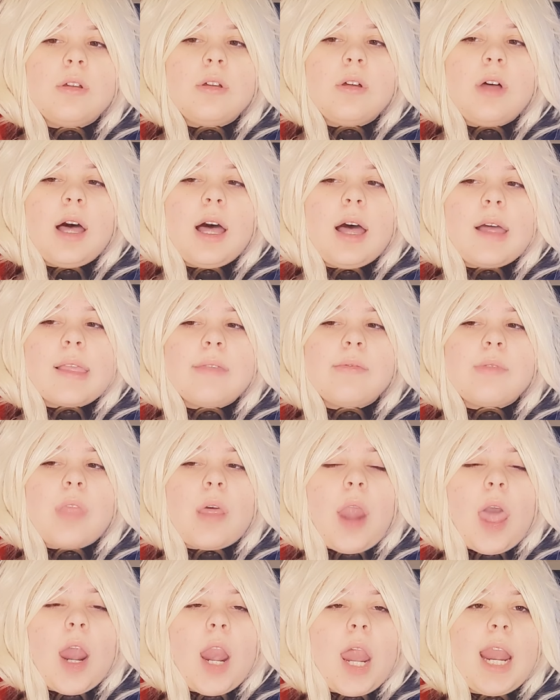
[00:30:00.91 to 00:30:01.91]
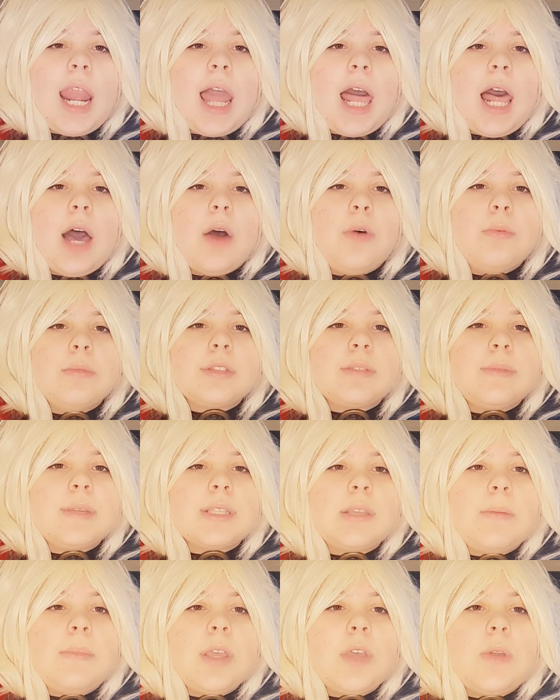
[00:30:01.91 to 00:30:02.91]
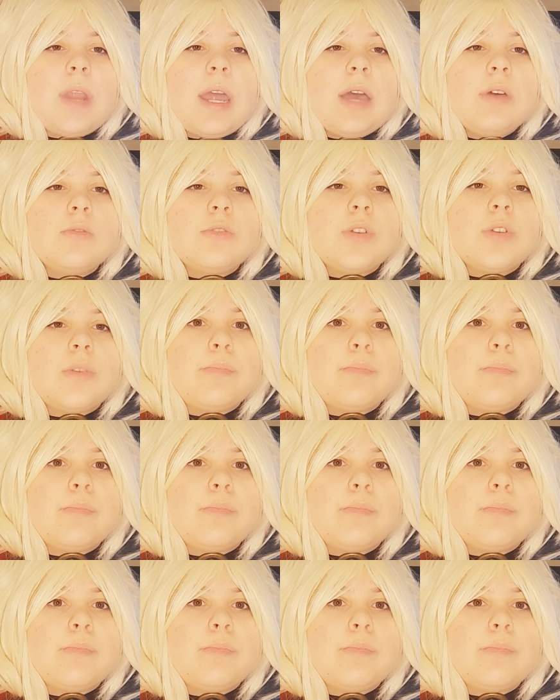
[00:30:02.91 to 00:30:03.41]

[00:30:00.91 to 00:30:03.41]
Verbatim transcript: Uh, blah, blah, blah, blah, I almost messed up my own outro.